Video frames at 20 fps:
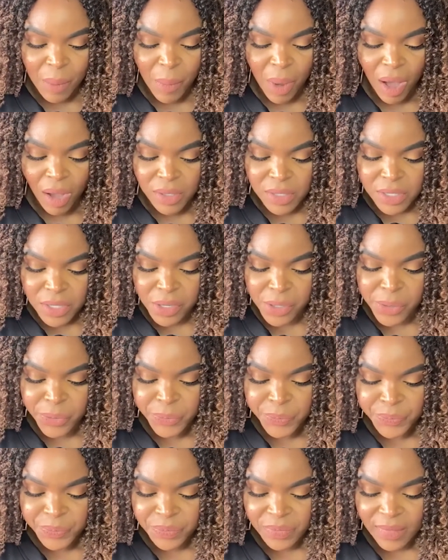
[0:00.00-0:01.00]

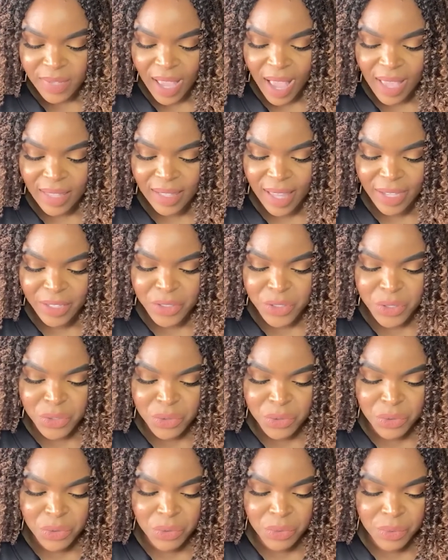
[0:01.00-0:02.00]
Also, I'd like
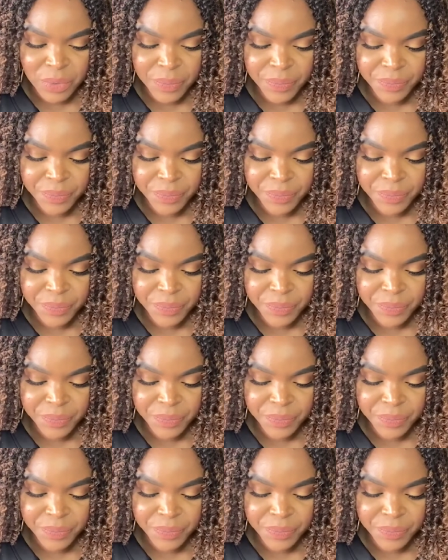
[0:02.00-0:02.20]
to